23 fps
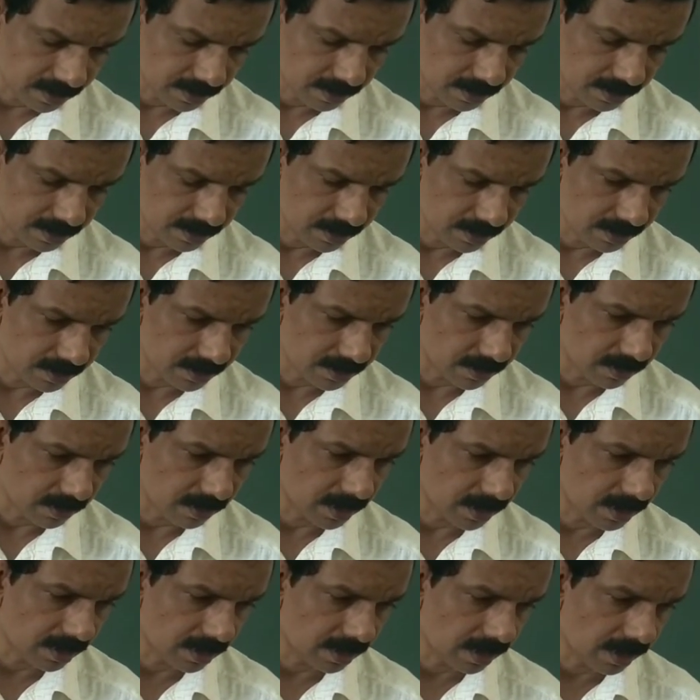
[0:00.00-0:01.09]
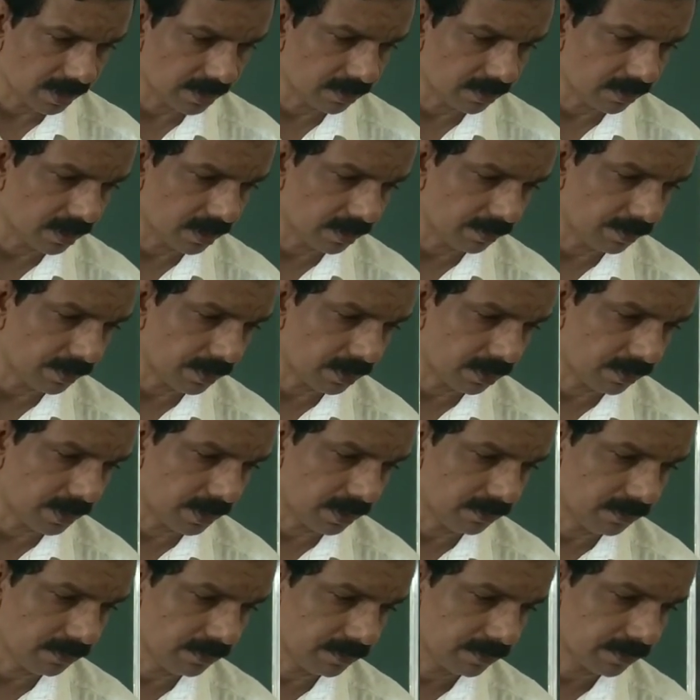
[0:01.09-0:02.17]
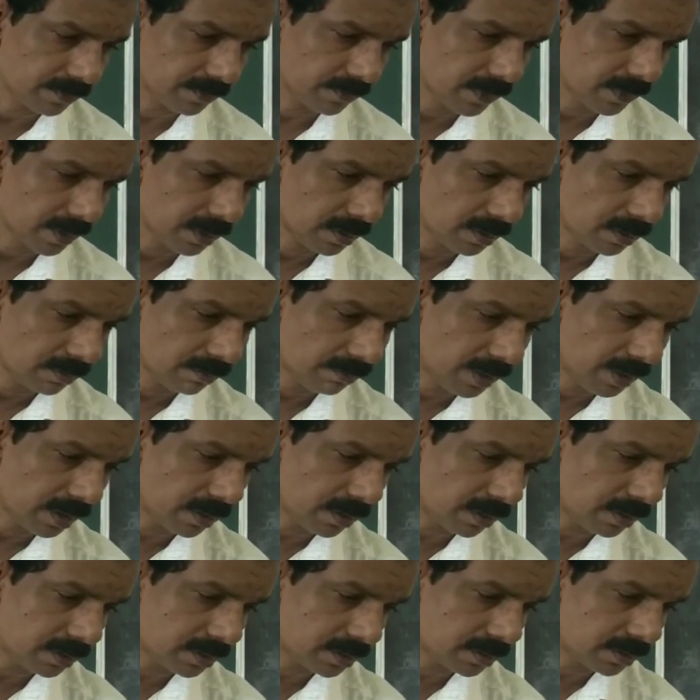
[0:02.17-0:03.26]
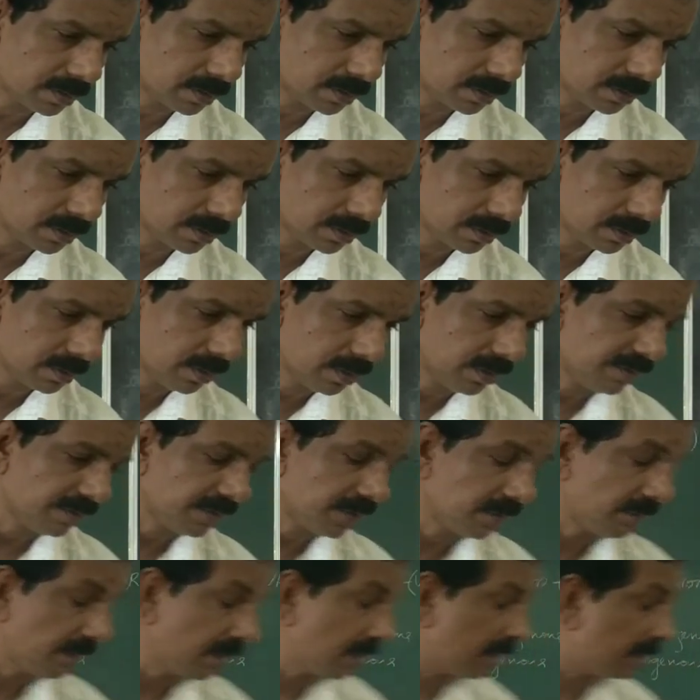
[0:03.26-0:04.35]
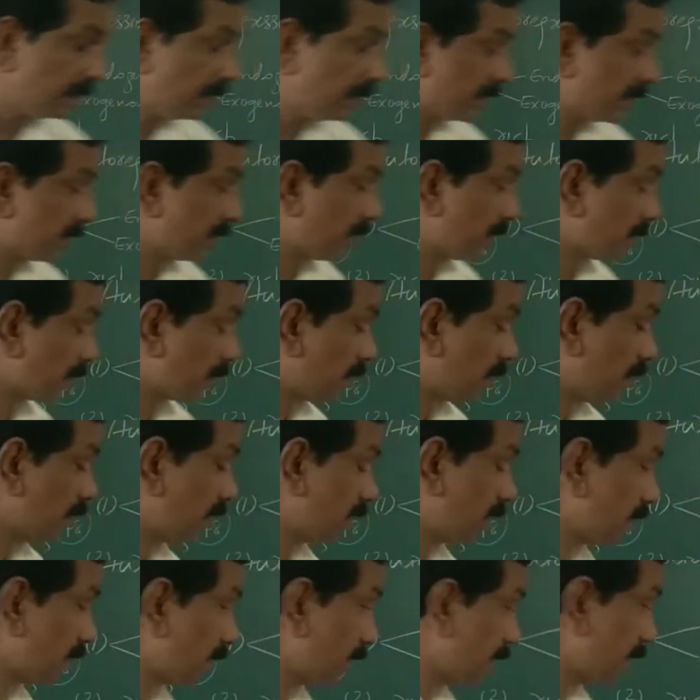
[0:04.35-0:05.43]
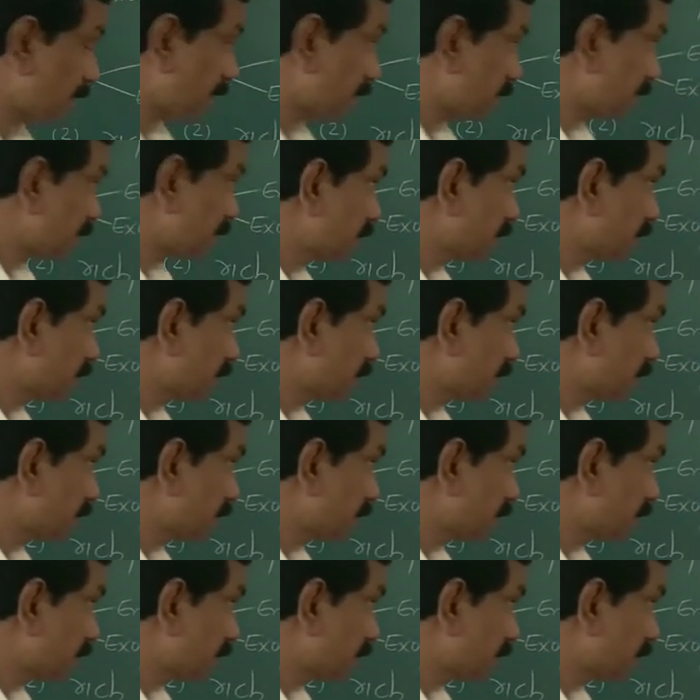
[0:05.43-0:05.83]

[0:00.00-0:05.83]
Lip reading: this is not at all a problem, because if the variables are co-integrated,